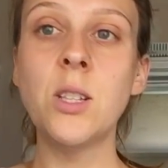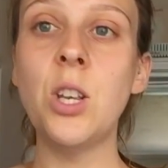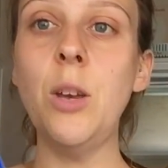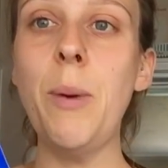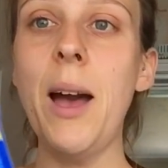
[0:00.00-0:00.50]

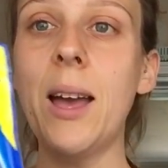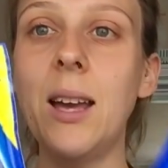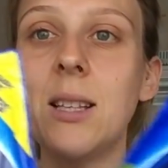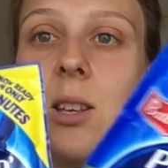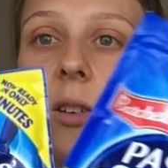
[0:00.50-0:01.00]
two
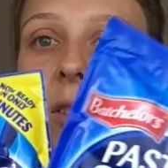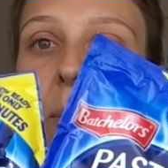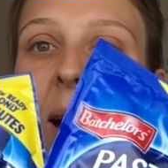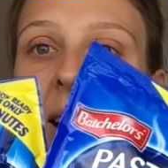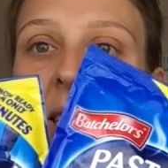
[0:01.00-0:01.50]
packets of the
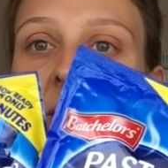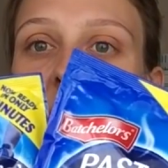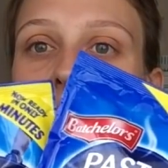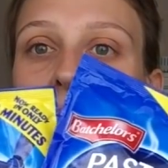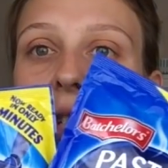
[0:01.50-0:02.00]
pasta
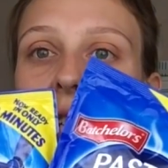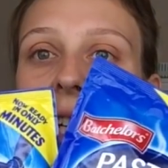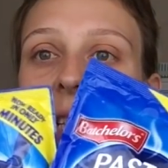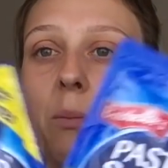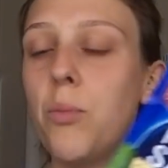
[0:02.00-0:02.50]
and sauce,
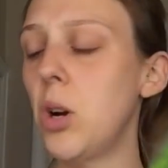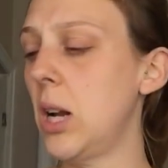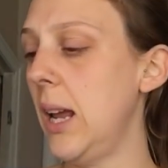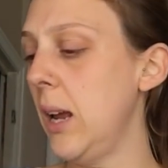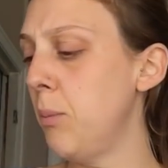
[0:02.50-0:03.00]
cheese and
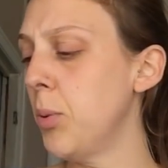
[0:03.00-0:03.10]
broccoli.